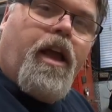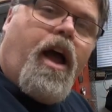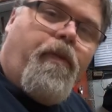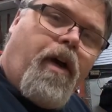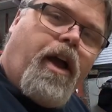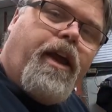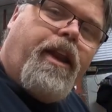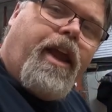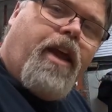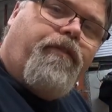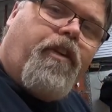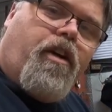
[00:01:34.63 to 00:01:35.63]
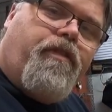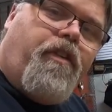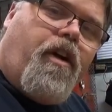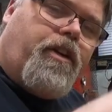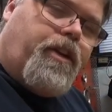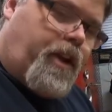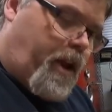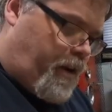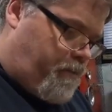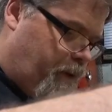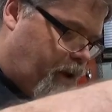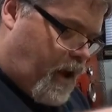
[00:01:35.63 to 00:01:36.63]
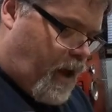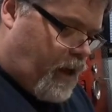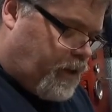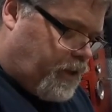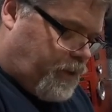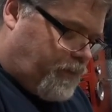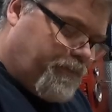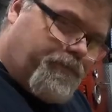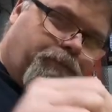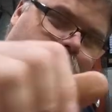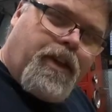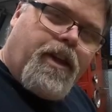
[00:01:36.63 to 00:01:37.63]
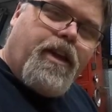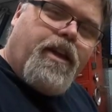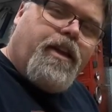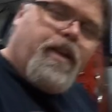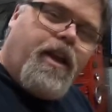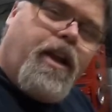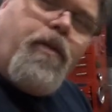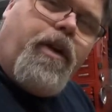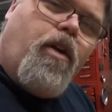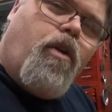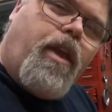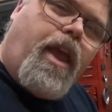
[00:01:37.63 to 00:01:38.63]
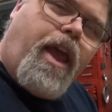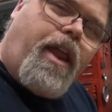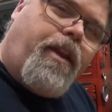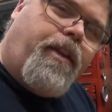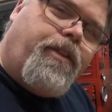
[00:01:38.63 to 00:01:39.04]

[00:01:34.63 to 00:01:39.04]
I'm not gonna get very far tonight because here we go again.